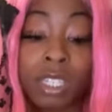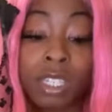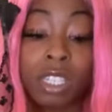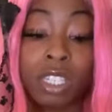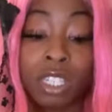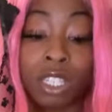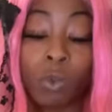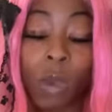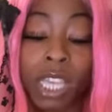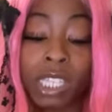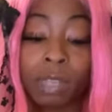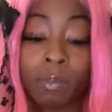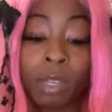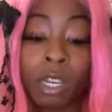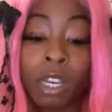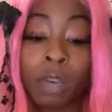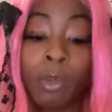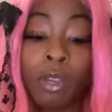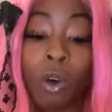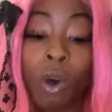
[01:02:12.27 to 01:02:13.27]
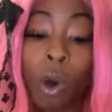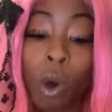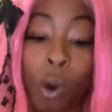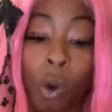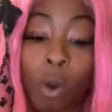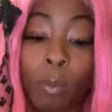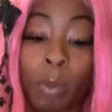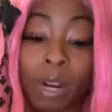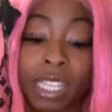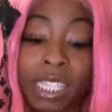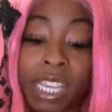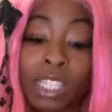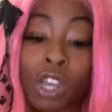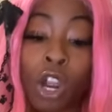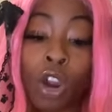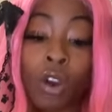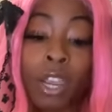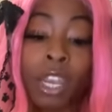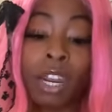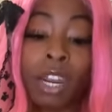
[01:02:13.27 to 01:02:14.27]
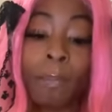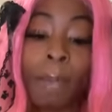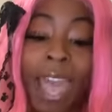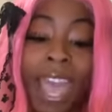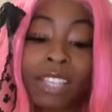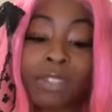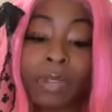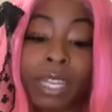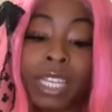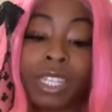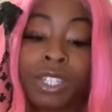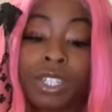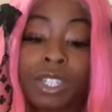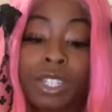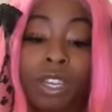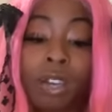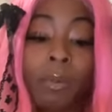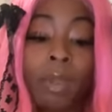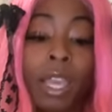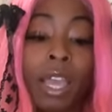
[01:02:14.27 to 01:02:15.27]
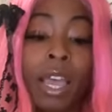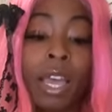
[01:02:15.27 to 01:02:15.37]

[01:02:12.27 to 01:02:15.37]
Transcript: This is why something could be on hold, but it says hurt in a past relationship.